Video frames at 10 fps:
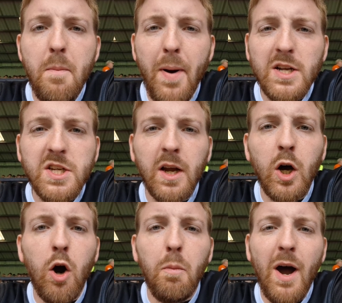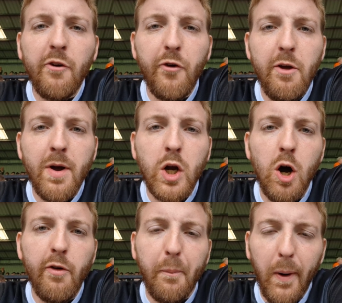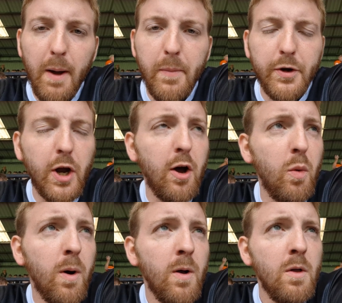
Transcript: Passing goal, back for McCoy, Platt the go.